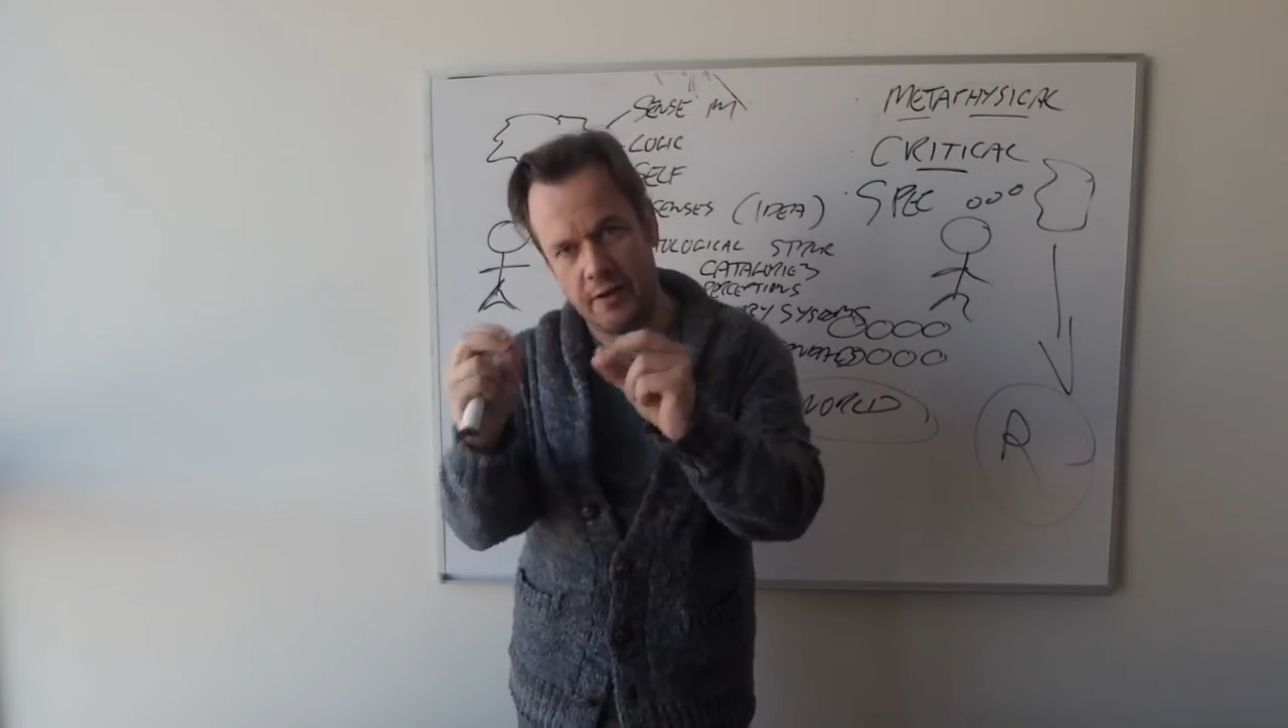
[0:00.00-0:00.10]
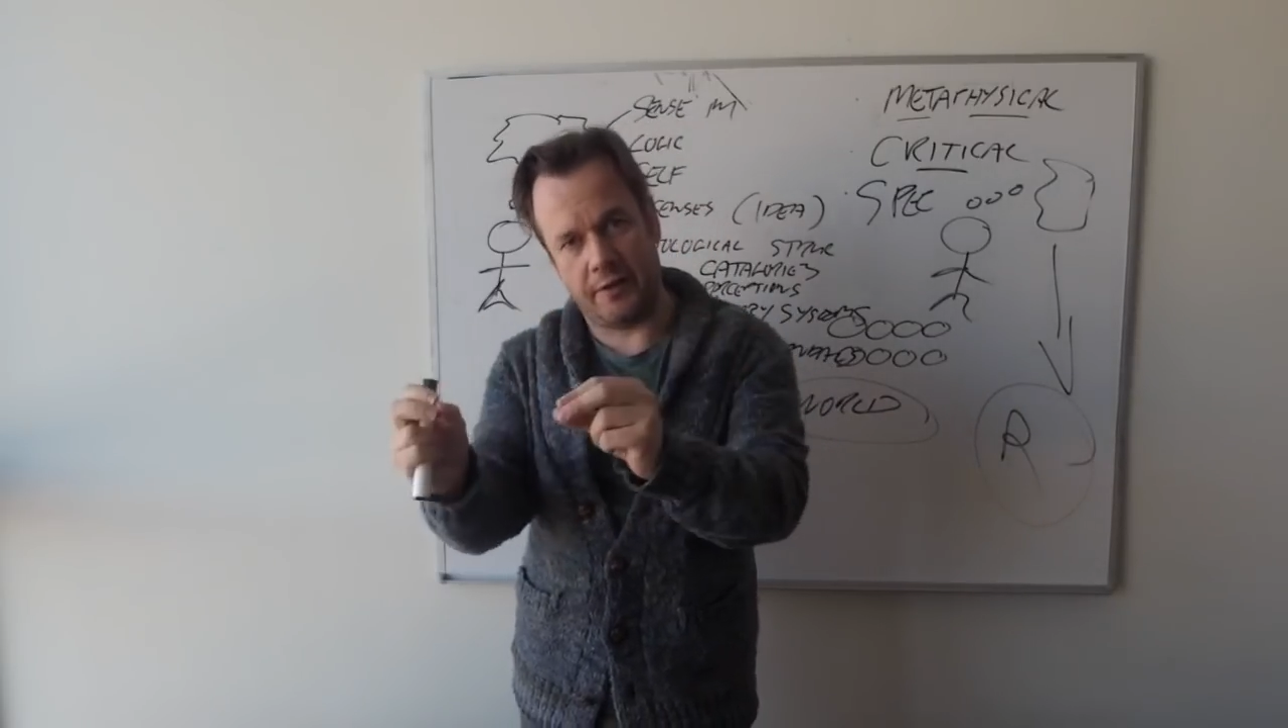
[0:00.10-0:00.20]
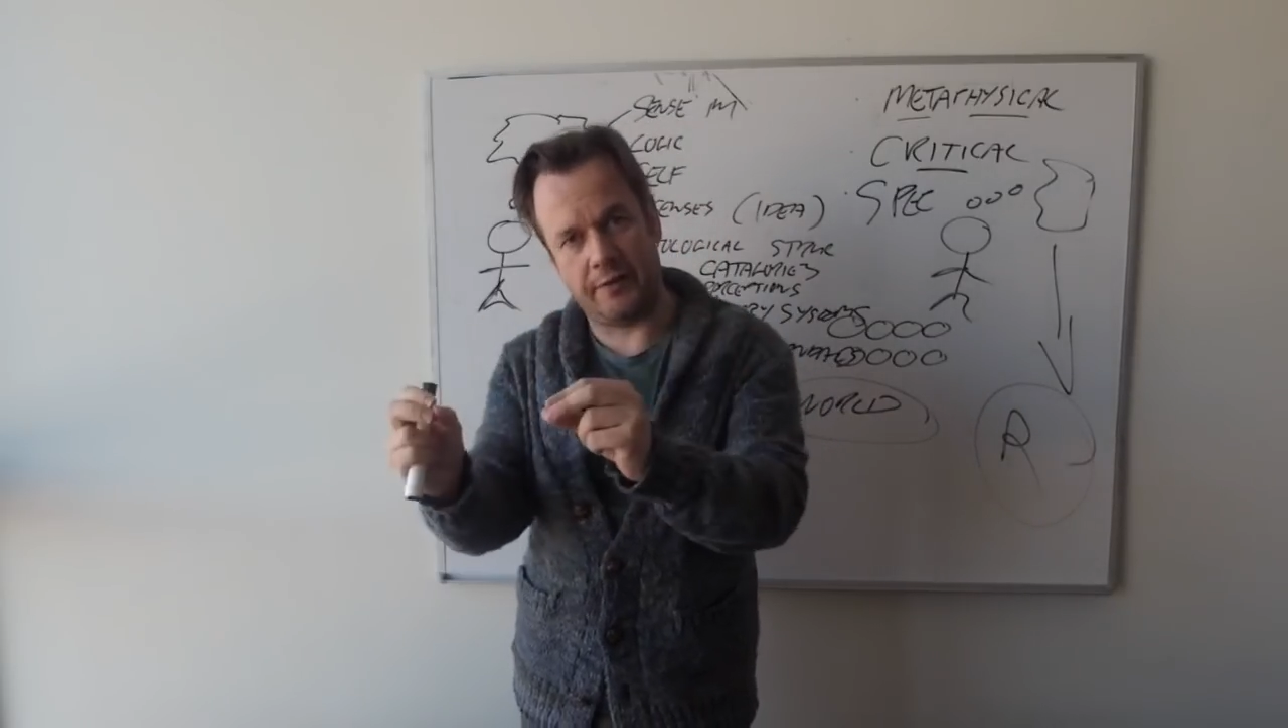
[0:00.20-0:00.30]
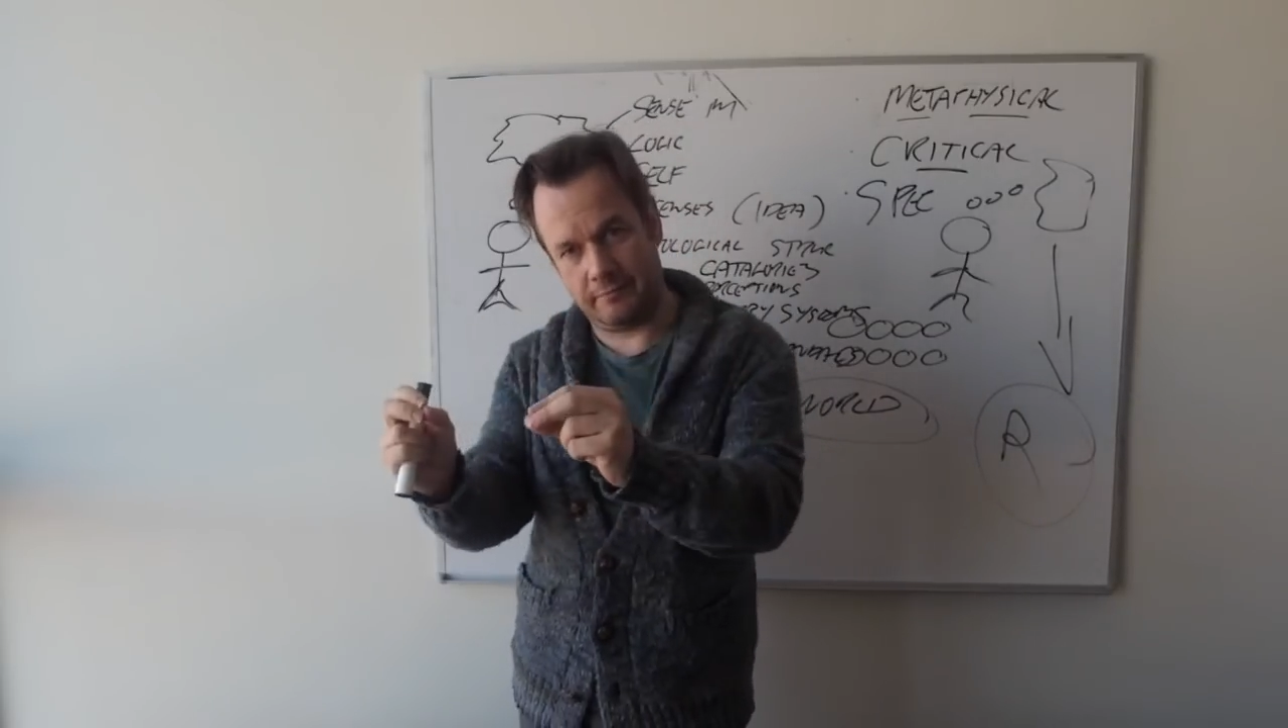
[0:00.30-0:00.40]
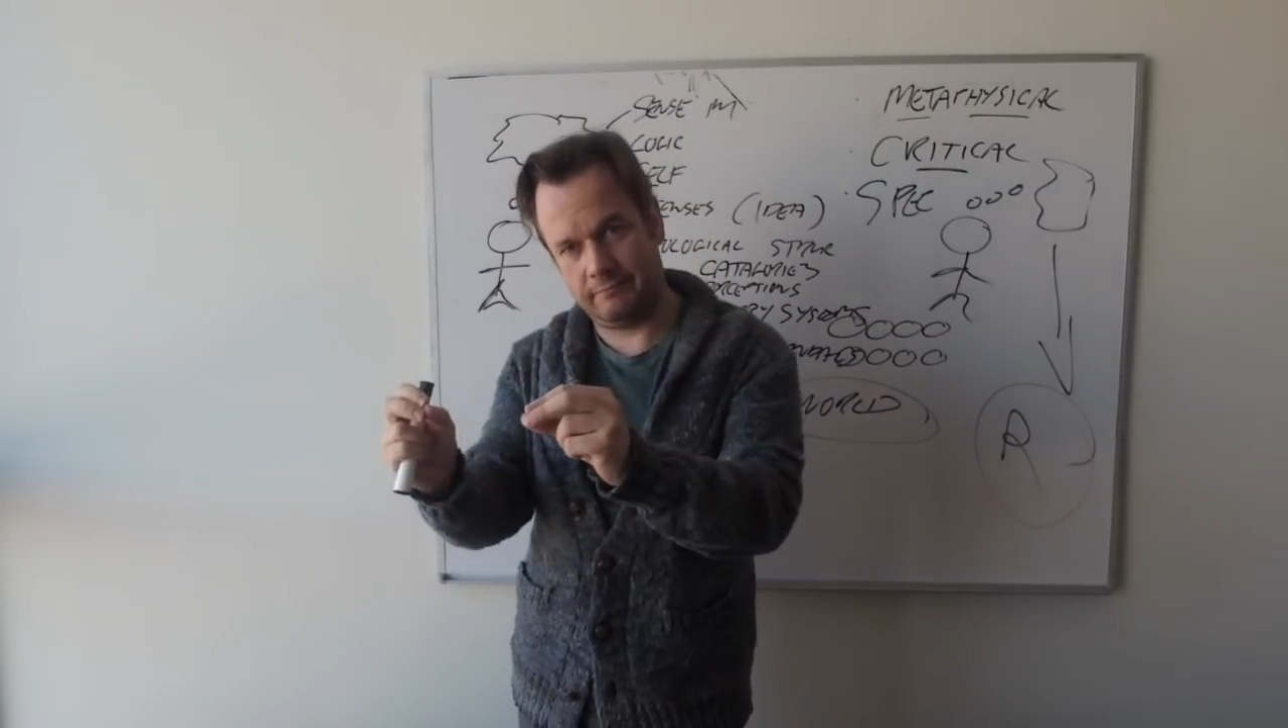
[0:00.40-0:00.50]

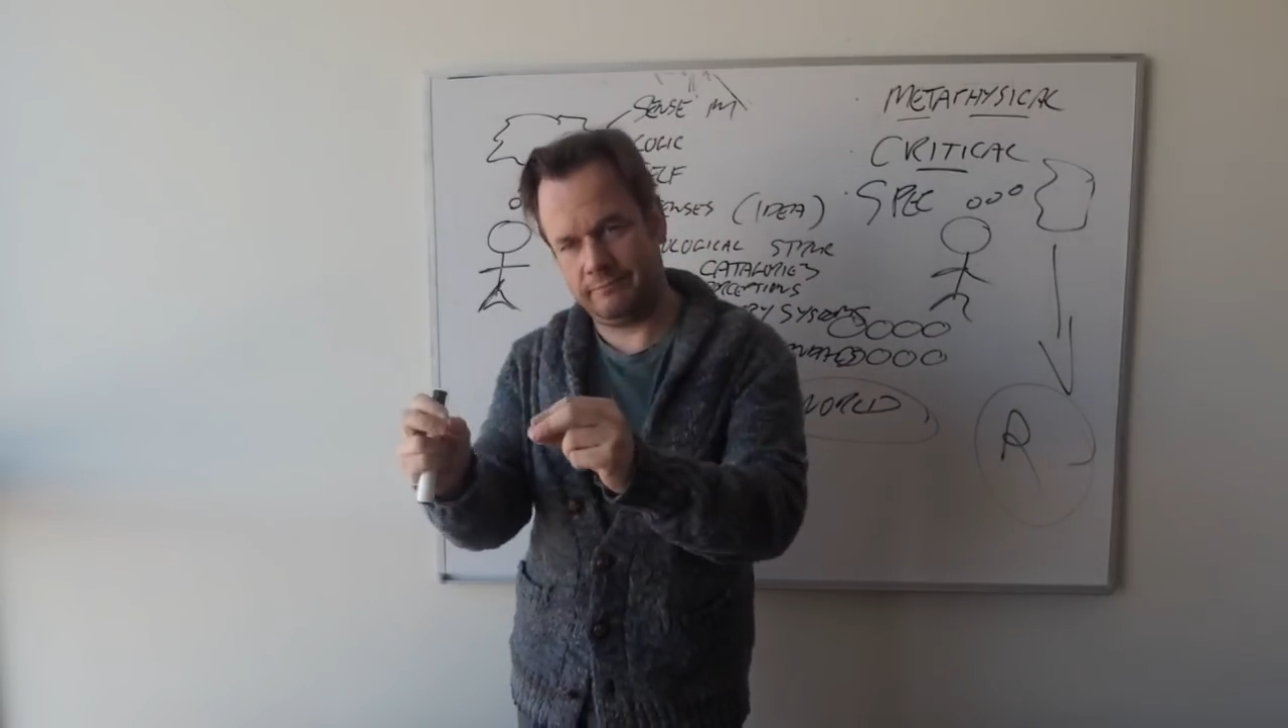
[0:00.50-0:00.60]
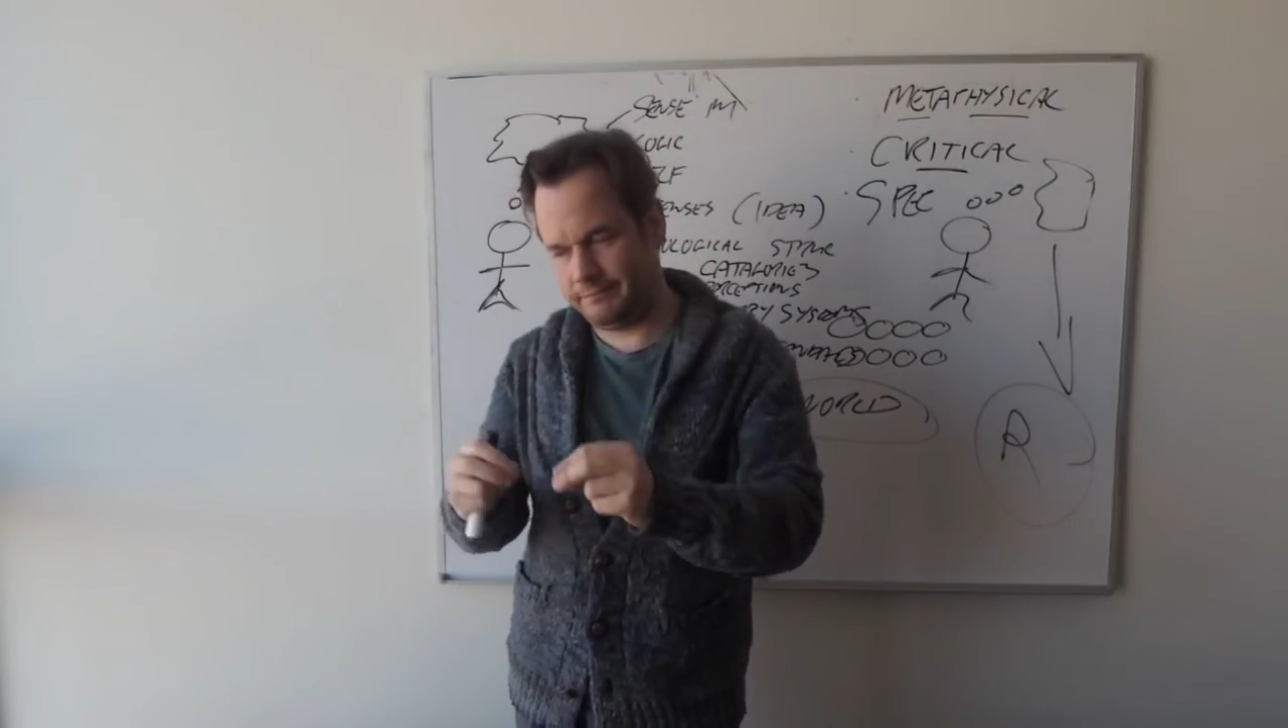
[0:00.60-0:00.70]
nothing.